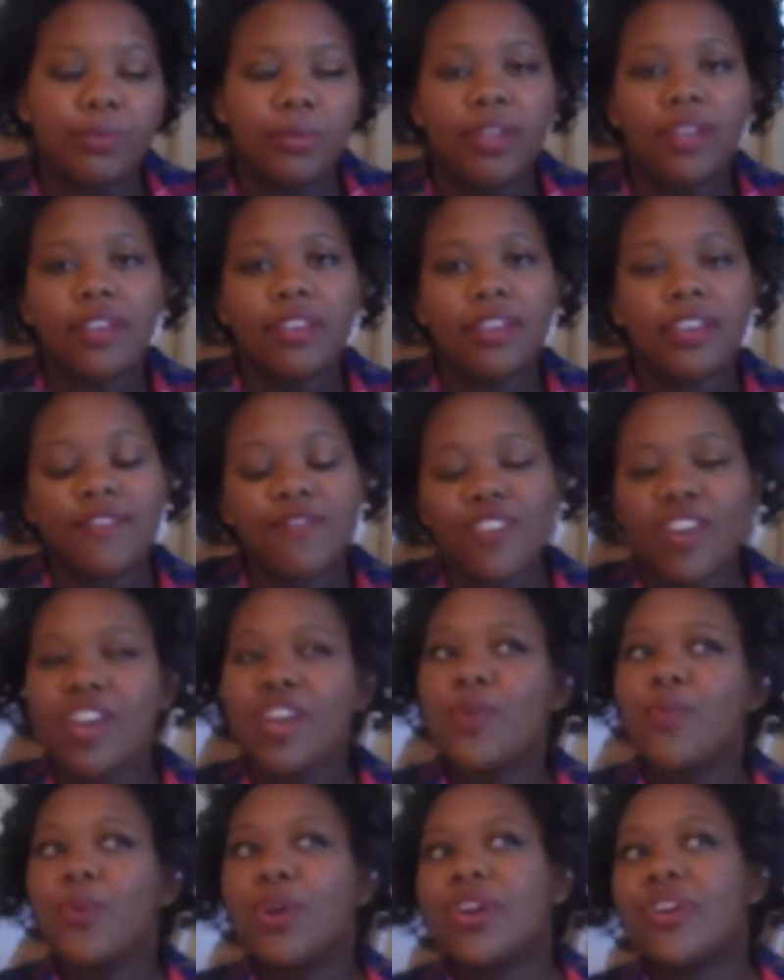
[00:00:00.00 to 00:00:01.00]
But like if
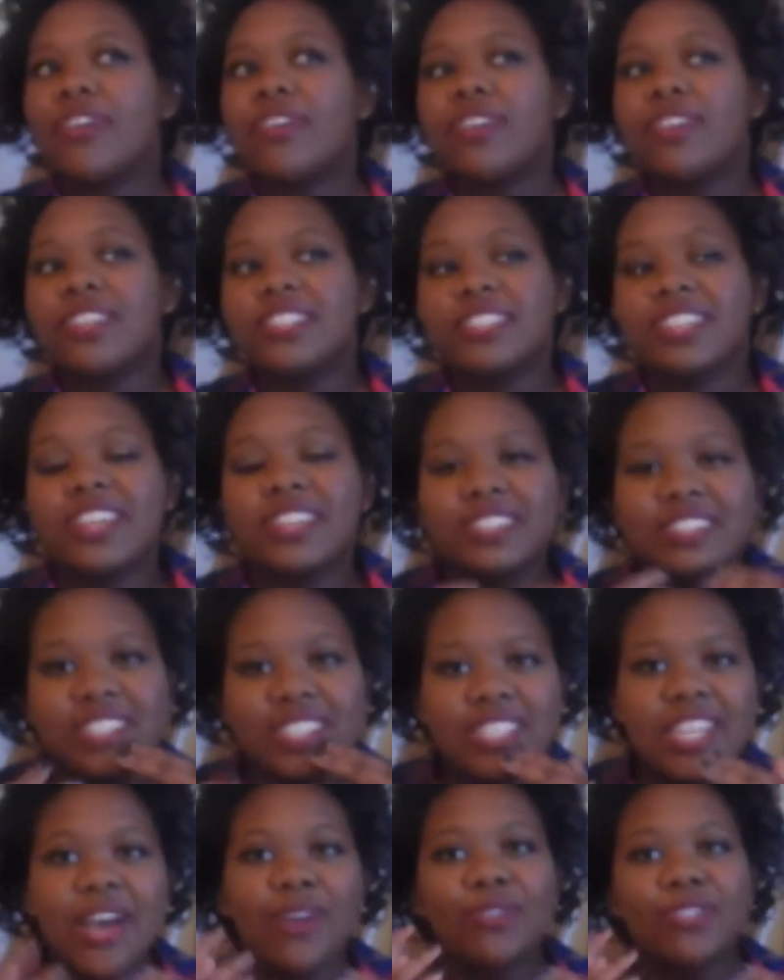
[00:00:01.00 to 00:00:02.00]
I wear it, it's like
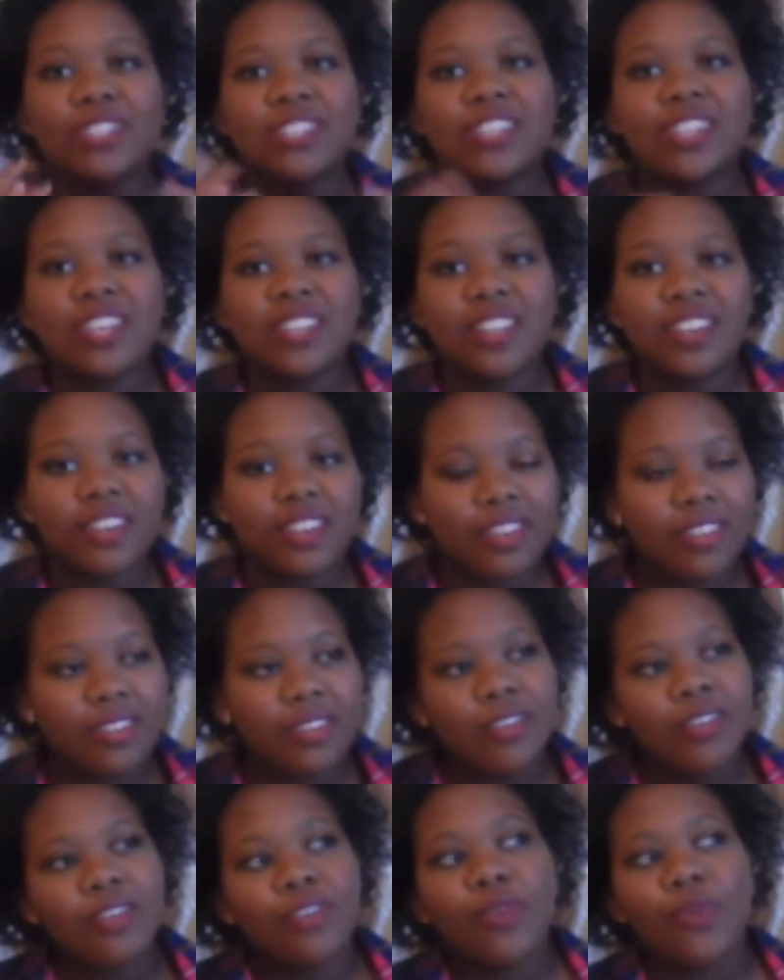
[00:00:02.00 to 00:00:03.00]
slouchy and like
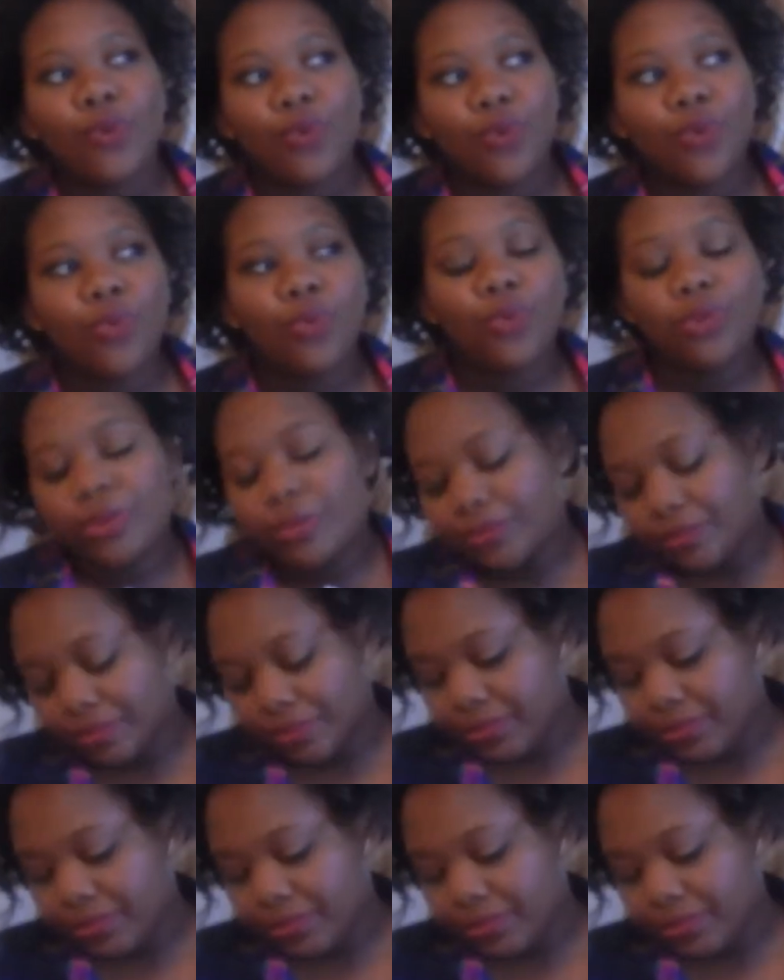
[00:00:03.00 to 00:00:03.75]
cool.